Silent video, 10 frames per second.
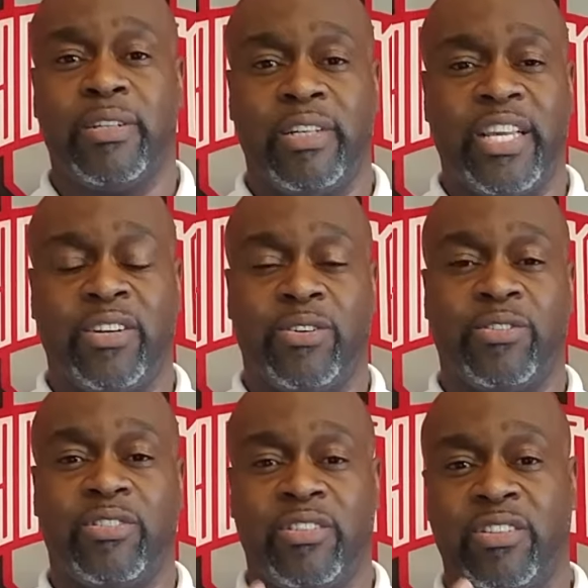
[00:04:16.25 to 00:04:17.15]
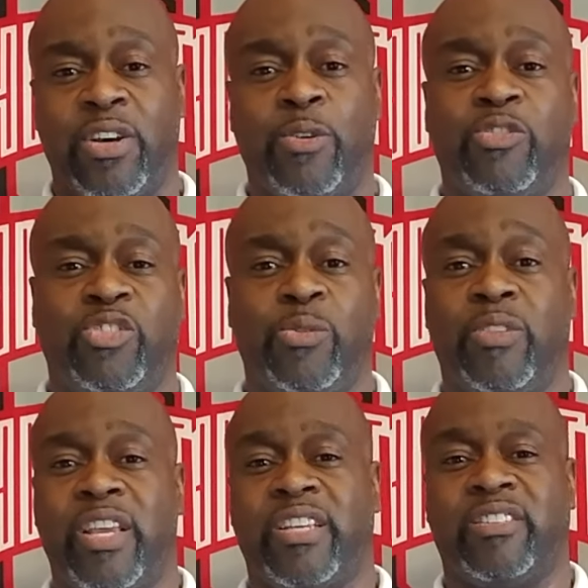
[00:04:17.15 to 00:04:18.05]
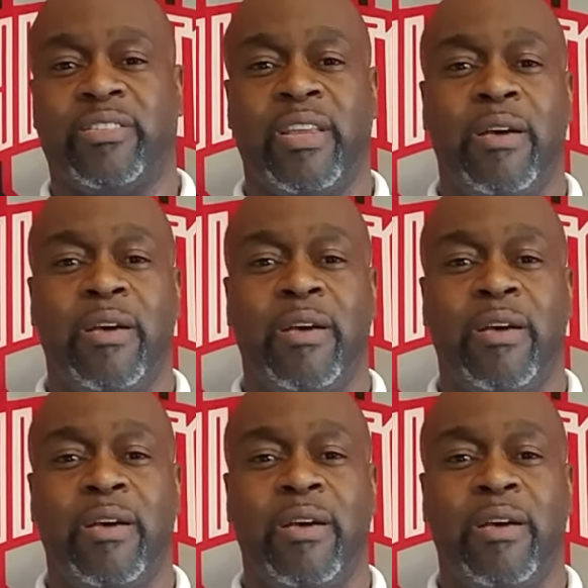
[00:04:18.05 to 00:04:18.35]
leaders. Those two things.